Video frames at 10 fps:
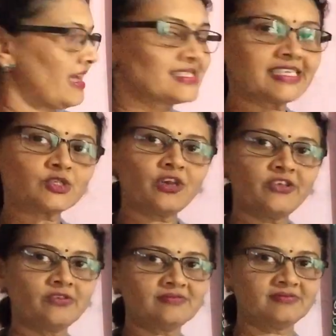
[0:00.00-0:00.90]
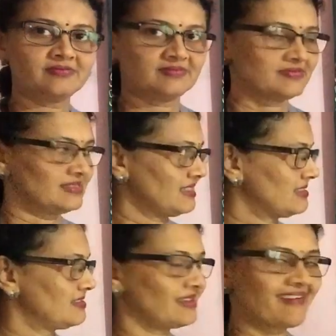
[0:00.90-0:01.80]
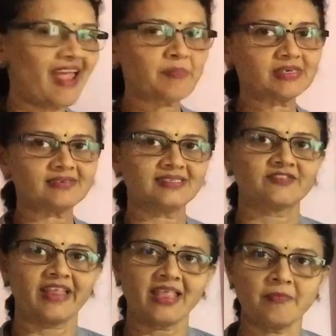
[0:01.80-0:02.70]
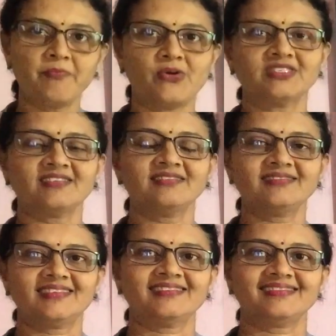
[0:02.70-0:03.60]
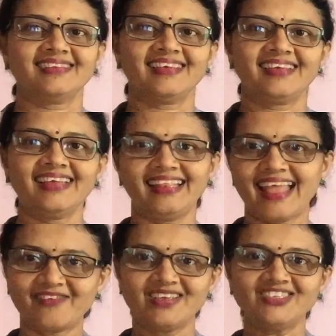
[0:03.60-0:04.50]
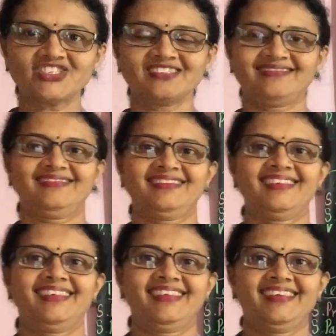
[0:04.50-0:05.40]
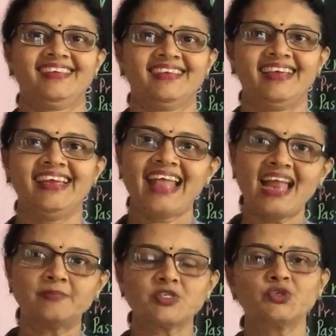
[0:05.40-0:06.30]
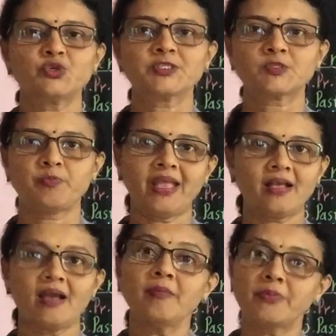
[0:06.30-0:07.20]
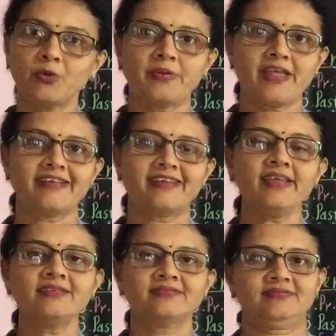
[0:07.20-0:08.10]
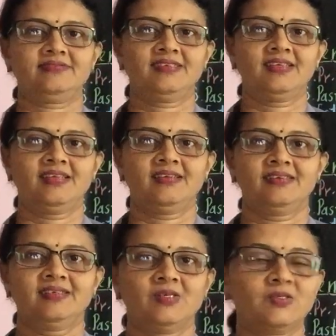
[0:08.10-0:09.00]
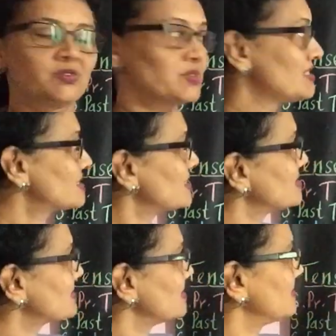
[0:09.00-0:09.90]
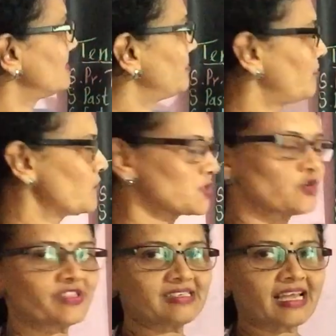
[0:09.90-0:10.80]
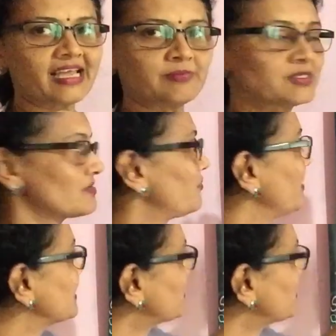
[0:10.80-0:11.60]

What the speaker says: As I told you, grammar is very important in language. It helps you to speak appropriately. So this is, most of the times we